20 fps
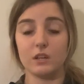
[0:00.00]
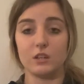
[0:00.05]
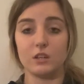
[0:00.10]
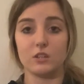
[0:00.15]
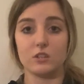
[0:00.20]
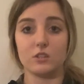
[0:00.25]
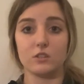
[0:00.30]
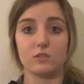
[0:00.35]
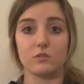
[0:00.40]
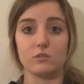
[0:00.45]

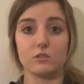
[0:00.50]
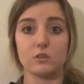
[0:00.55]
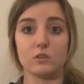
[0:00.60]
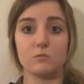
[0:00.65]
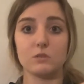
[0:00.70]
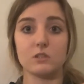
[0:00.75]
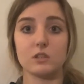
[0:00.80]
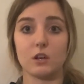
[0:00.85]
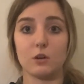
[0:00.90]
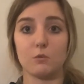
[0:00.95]
So it's almost
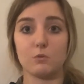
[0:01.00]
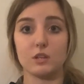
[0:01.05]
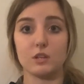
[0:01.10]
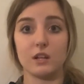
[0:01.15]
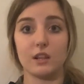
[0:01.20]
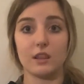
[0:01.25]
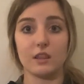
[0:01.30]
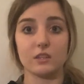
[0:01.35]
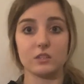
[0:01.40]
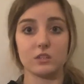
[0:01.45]
like you're pretending
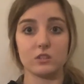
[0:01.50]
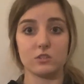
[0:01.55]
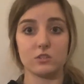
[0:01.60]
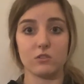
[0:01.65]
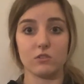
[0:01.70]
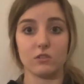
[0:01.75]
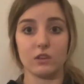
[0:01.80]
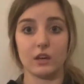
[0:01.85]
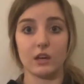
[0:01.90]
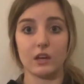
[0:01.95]
this is your
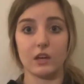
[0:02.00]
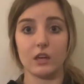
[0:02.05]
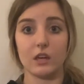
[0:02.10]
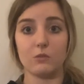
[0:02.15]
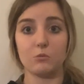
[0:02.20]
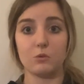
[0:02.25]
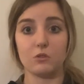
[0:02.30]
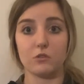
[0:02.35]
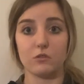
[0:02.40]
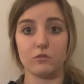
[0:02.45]
leg
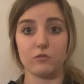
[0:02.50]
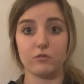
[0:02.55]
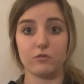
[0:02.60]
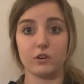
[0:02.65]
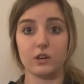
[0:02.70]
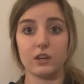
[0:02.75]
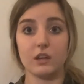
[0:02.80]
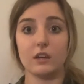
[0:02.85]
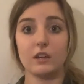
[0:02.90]
with your foot,